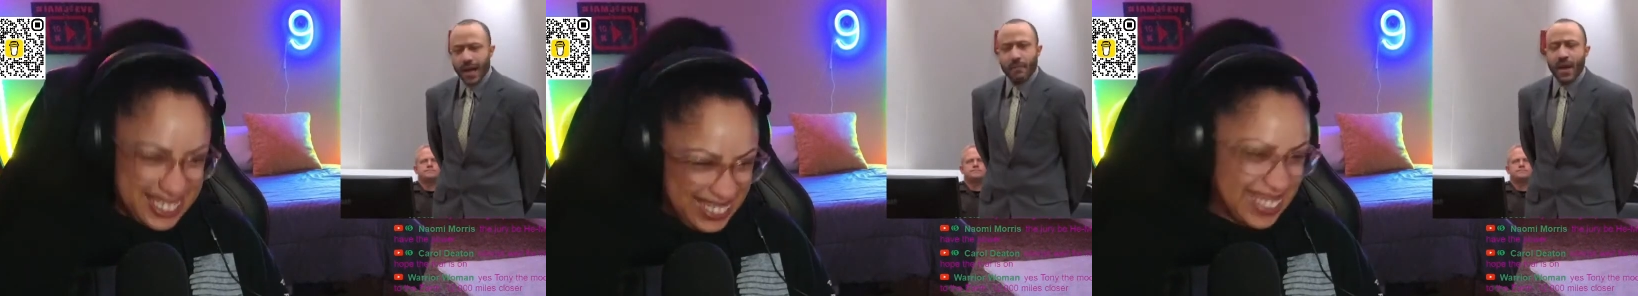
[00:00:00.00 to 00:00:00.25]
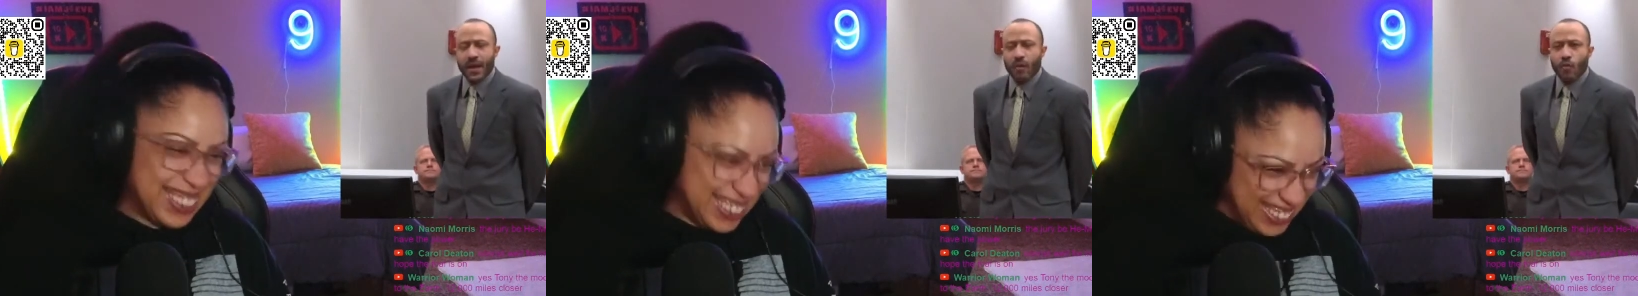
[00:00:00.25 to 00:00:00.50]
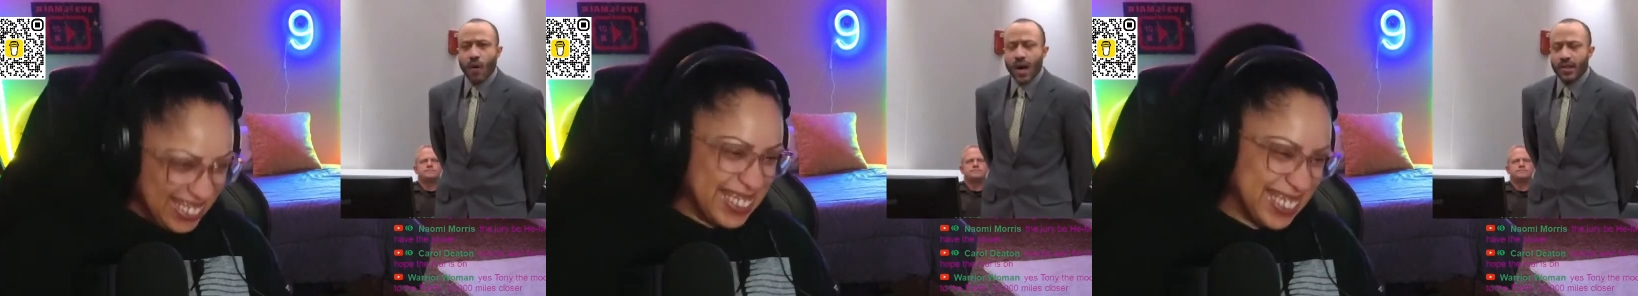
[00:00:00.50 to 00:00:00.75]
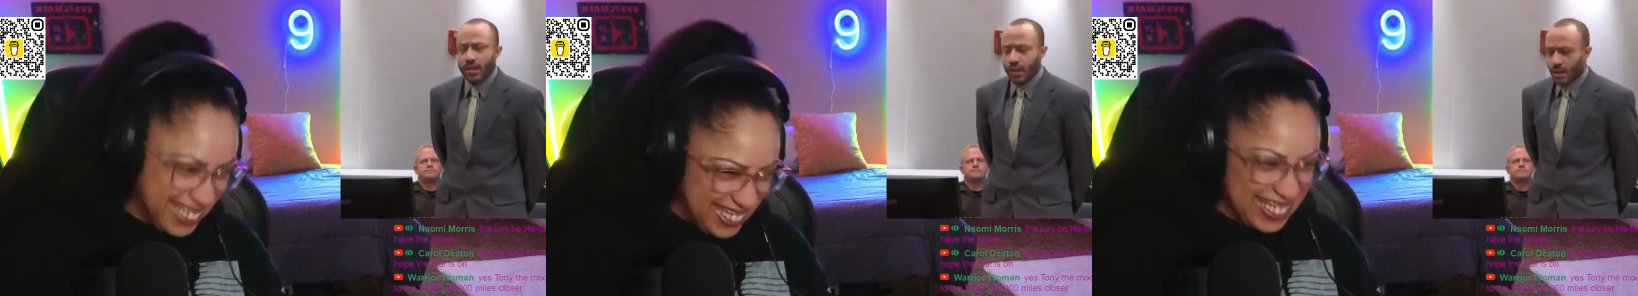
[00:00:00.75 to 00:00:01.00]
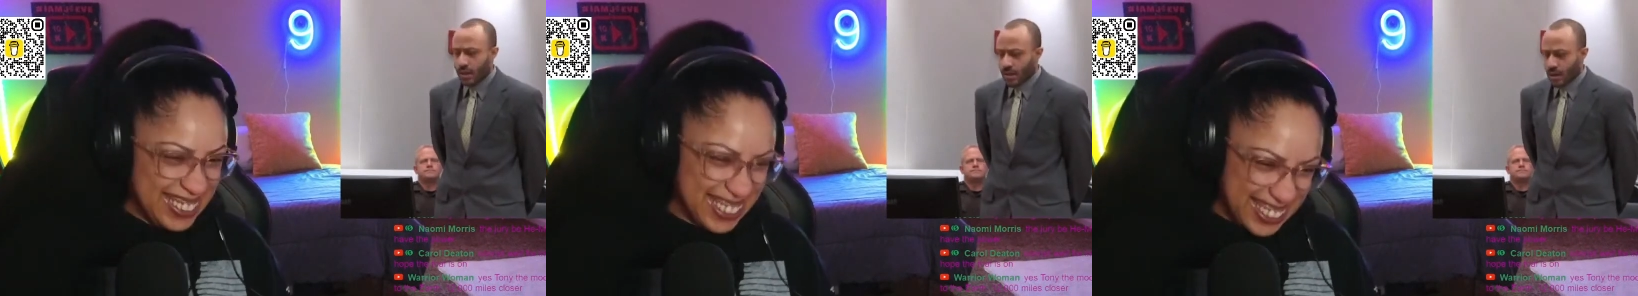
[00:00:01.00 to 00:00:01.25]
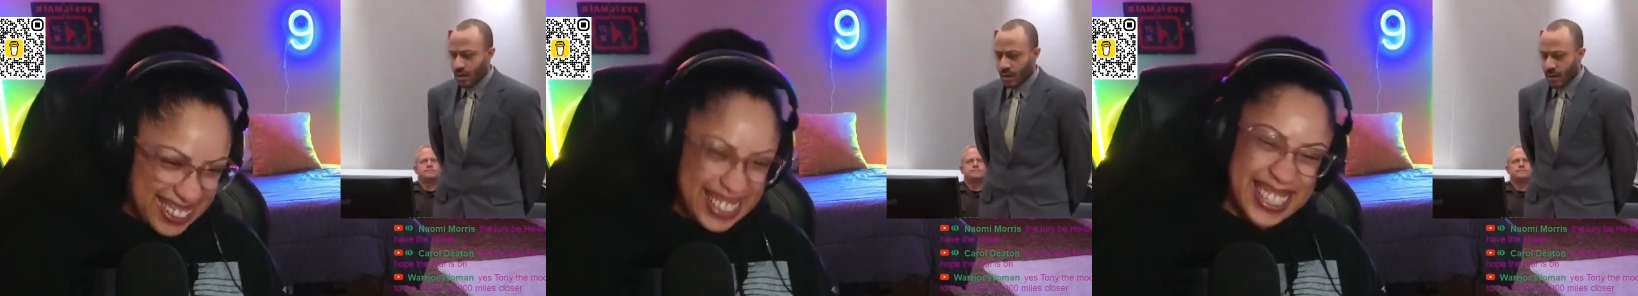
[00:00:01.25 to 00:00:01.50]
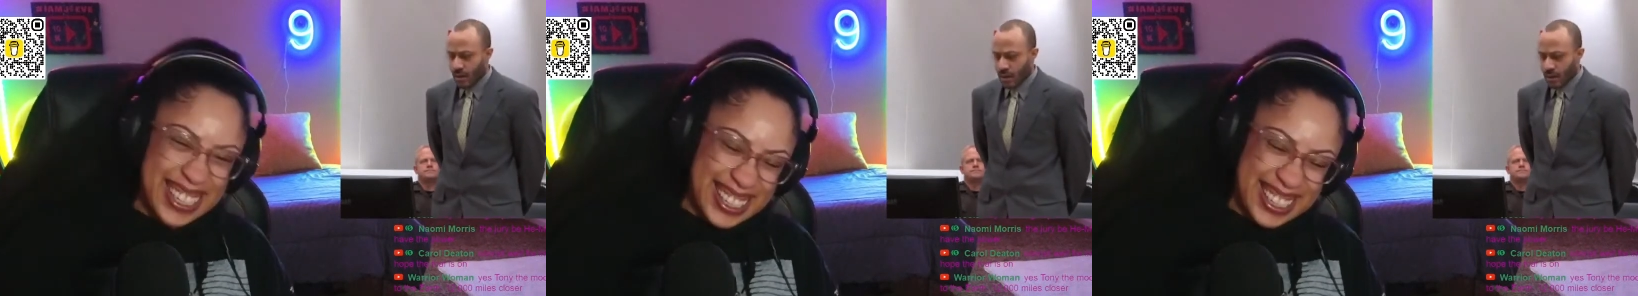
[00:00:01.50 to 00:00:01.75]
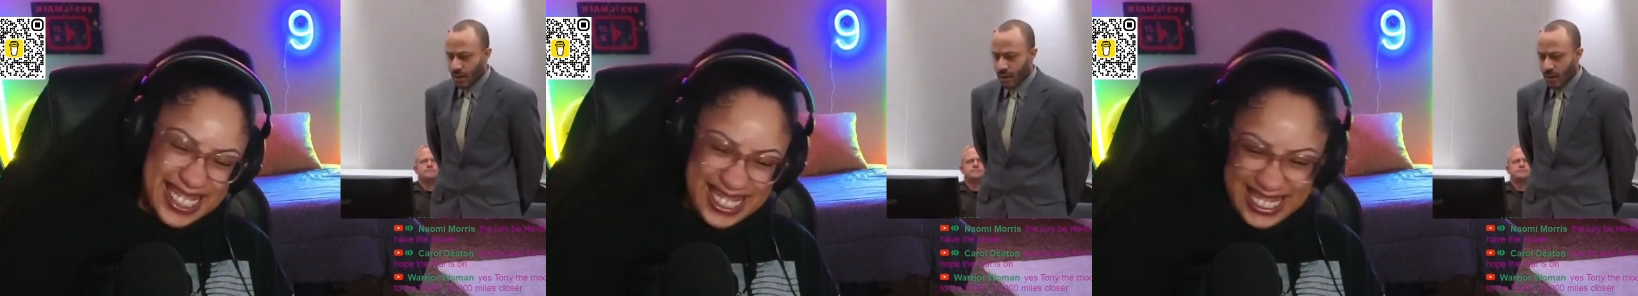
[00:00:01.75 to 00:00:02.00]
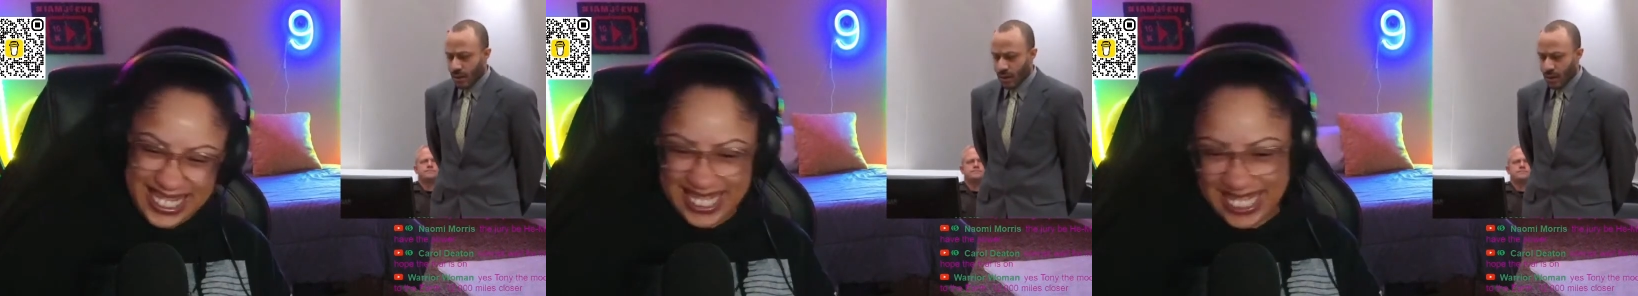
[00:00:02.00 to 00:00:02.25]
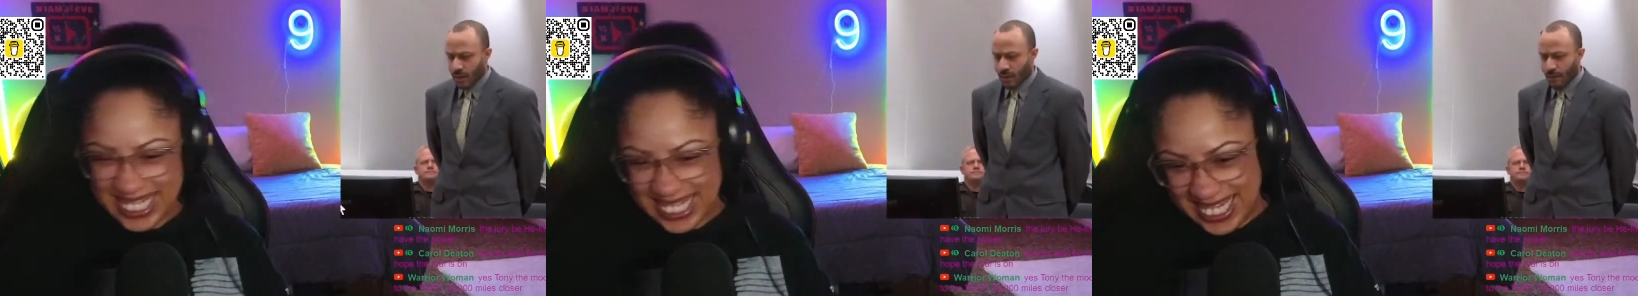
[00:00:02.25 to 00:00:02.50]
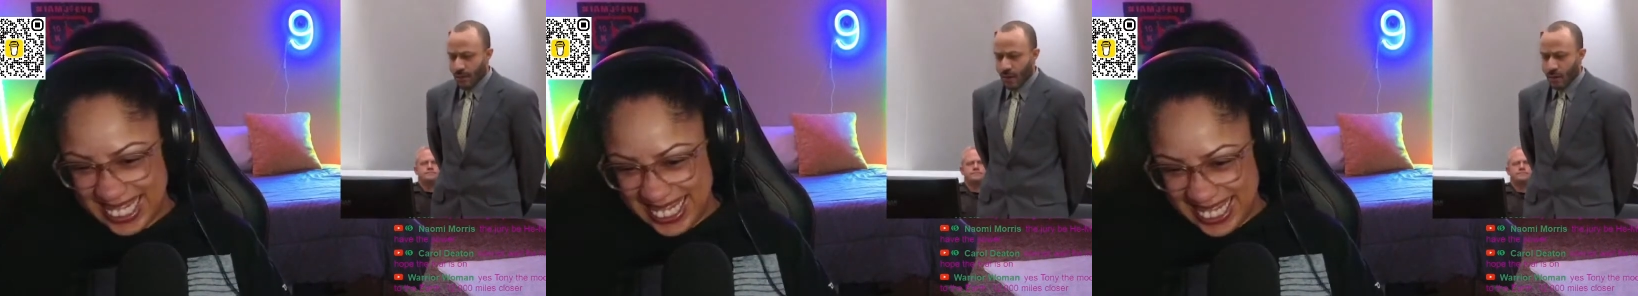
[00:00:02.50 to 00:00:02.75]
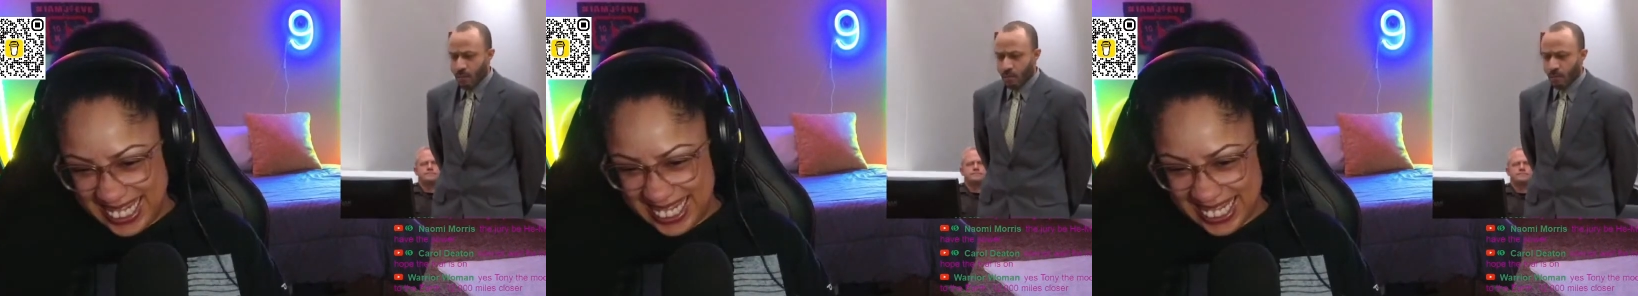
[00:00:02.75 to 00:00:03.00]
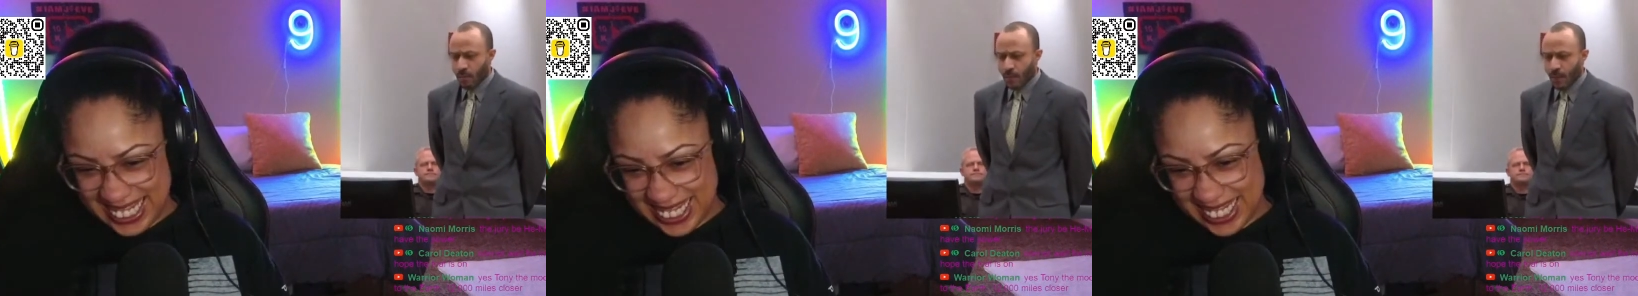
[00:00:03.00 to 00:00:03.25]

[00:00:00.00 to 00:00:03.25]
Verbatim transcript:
Speaker 1: sat back and watched uh, from